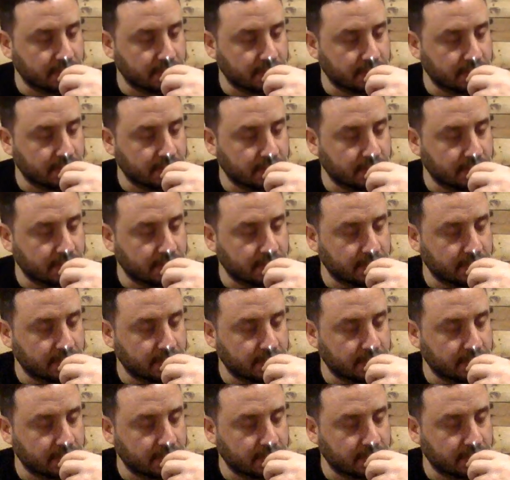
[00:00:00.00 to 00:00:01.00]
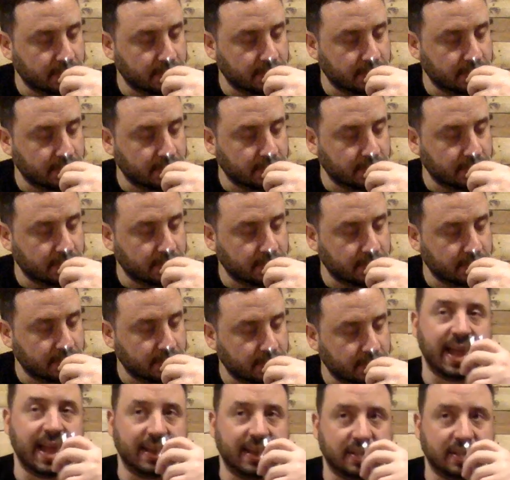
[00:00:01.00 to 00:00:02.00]
Yeah, the the scotch
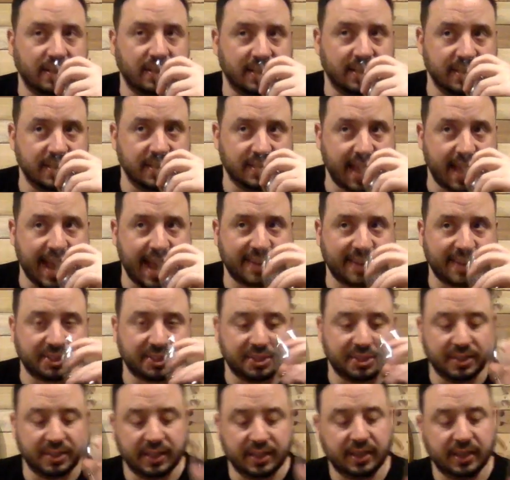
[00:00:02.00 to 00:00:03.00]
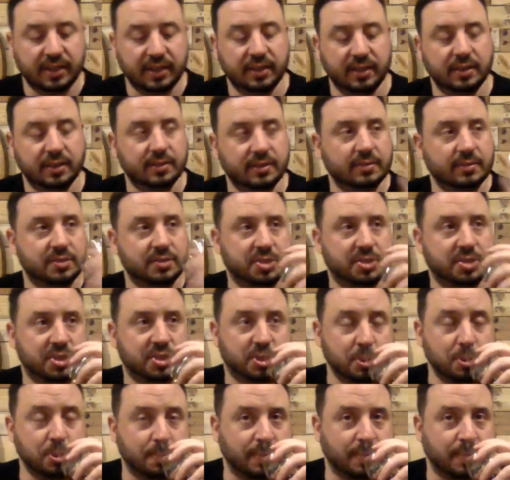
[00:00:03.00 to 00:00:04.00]
blend is actually
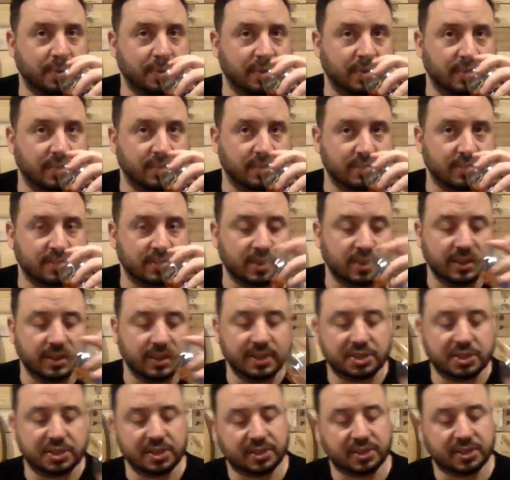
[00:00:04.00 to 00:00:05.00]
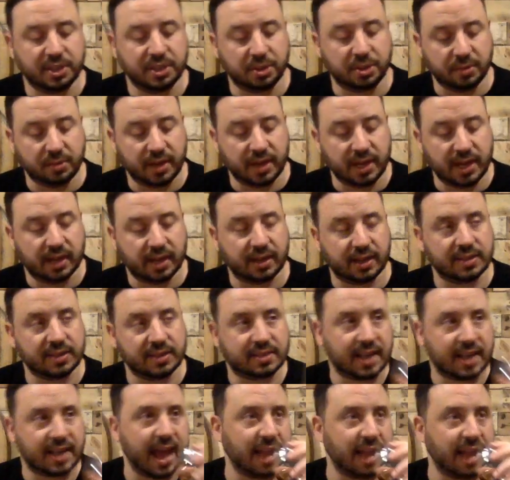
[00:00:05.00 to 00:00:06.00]
super delicious and unique.
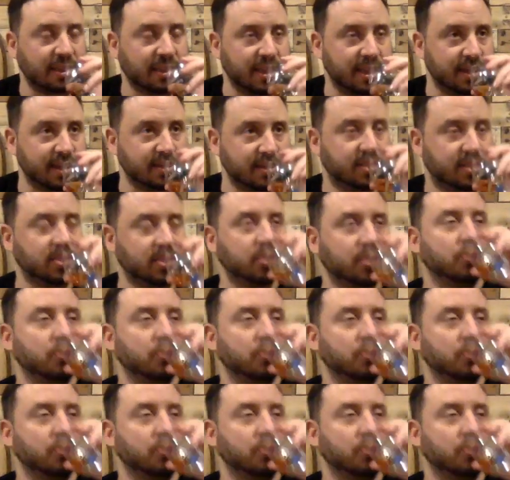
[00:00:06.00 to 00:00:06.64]
It's got this.